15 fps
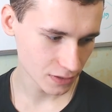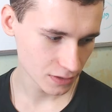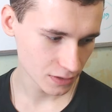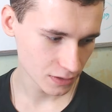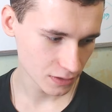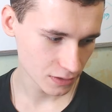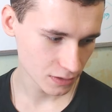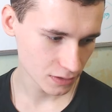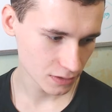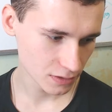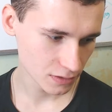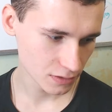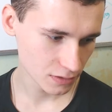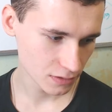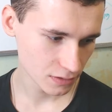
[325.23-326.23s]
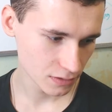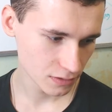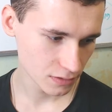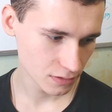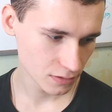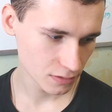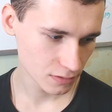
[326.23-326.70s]

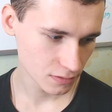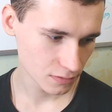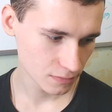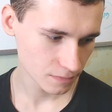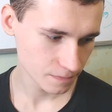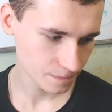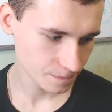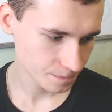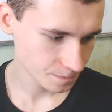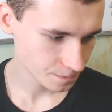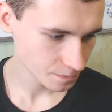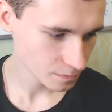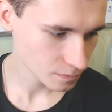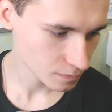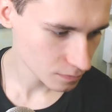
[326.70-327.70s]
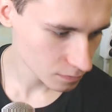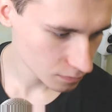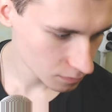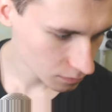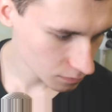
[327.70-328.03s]
No one is speaking in this clip.